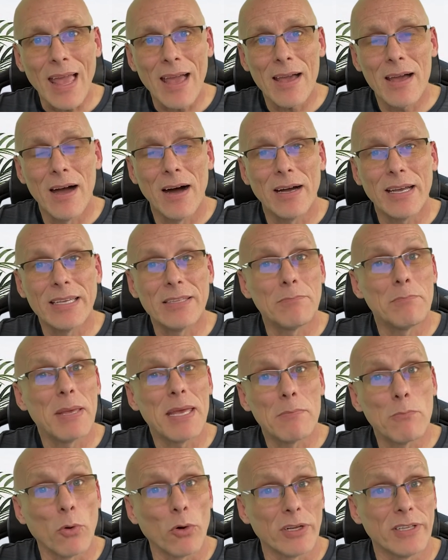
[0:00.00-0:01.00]
and
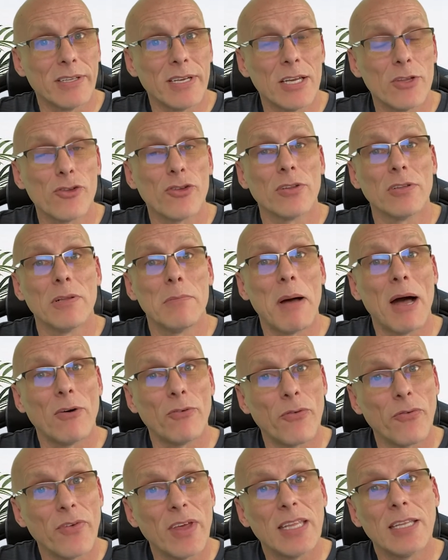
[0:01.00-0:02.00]
being more intentional about
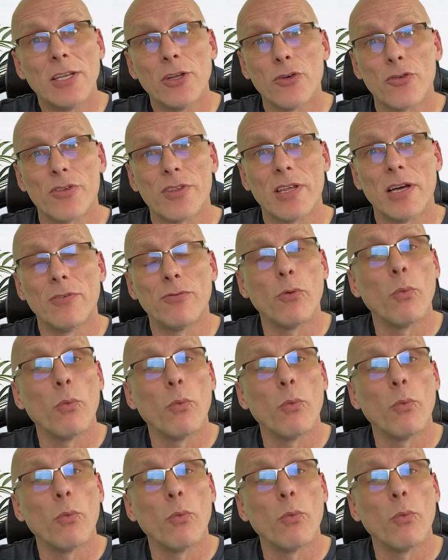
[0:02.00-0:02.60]
feeding yourself